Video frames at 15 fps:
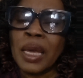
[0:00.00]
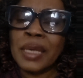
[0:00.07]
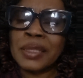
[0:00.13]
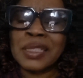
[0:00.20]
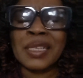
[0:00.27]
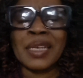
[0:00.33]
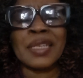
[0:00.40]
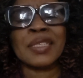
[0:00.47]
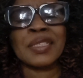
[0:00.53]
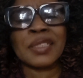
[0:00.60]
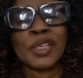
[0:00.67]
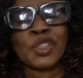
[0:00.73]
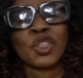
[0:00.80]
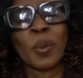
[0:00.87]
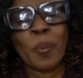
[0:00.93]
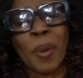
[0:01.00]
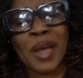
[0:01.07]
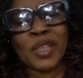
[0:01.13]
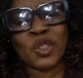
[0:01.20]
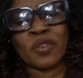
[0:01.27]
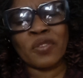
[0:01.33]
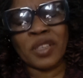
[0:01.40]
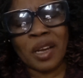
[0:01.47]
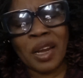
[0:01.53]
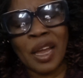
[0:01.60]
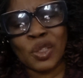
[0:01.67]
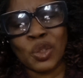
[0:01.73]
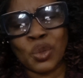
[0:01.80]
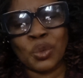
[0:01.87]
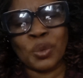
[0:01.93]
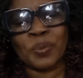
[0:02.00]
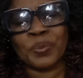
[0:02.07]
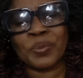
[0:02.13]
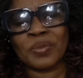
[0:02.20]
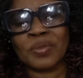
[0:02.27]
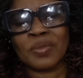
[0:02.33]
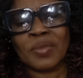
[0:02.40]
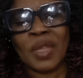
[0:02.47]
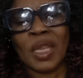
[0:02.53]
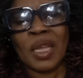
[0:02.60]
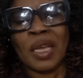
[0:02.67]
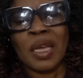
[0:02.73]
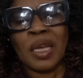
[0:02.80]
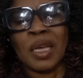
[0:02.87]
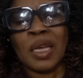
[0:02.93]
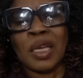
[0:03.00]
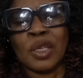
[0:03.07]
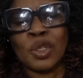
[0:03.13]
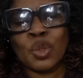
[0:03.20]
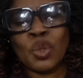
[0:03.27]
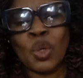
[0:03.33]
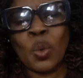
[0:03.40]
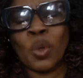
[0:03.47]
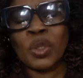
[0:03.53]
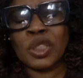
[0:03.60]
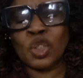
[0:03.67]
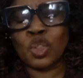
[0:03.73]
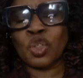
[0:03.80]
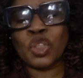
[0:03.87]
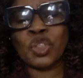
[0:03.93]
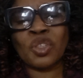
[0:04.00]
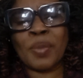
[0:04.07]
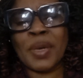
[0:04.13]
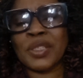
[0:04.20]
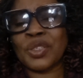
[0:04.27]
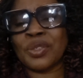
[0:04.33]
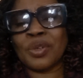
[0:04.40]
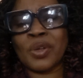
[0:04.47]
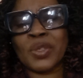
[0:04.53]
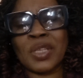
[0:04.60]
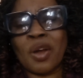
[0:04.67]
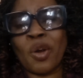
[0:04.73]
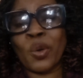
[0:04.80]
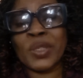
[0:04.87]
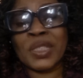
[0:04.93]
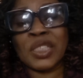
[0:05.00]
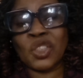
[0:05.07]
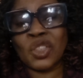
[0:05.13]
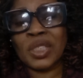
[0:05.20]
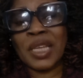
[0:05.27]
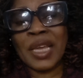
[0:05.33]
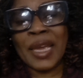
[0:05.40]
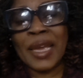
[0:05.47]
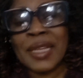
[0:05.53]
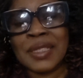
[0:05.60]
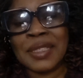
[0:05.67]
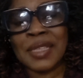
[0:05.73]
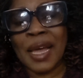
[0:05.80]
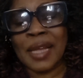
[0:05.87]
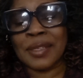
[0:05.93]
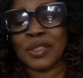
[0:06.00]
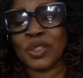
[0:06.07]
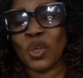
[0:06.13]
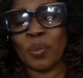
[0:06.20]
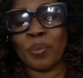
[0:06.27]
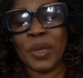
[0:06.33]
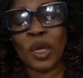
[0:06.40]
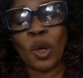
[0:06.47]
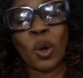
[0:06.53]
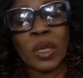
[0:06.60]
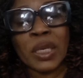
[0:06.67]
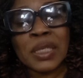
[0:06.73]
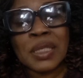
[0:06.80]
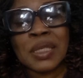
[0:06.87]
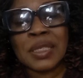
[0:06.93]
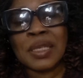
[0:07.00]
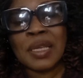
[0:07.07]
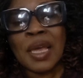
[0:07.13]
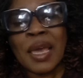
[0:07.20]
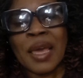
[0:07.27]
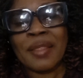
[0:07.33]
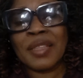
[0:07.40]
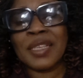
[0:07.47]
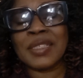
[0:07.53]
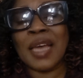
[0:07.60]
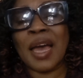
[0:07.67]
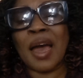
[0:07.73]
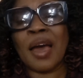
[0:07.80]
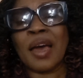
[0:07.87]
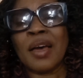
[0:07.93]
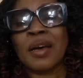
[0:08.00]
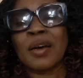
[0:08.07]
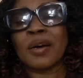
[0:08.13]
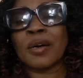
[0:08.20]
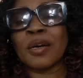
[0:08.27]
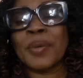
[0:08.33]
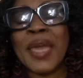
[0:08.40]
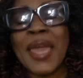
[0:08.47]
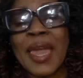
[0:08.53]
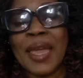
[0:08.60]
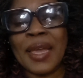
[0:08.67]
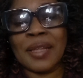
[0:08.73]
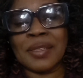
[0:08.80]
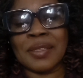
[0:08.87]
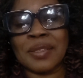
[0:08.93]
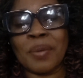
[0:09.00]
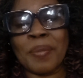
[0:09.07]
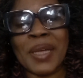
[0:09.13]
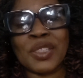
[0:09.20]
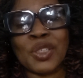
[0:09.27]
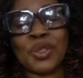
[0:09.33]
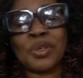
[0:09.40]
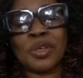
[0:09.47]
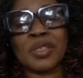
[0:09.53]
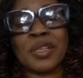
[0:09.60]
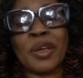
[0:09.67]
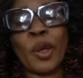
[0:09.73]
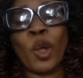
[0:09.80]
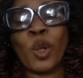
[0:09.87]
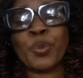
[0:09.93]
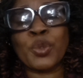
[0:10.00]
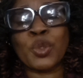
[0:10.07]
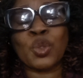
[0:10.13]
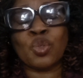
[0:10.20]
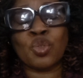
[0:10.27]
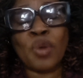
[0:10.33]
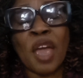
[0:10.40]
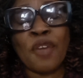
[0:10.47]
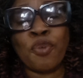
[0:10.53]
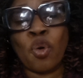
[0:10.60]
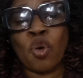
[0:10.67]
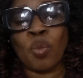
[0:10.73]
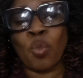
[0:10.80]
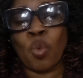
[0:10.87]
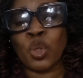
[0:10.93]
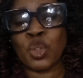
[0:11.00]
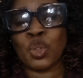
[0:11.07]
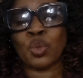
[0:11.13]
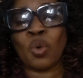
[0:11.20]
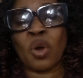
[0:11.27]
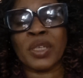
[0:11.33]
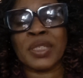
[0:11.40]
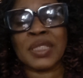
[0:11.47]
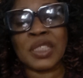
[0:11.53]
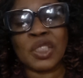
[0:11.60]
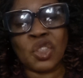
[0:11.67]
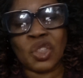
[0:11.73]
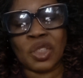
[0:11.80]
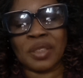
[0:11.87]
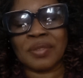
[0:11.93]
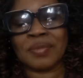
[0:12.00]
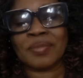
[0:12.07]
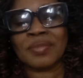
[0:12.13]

Is it an essential part of the classroom? You know what instructional materials are, or teaching aids, as some may call it. These are aids or materials that help you to drive home what you are teaching.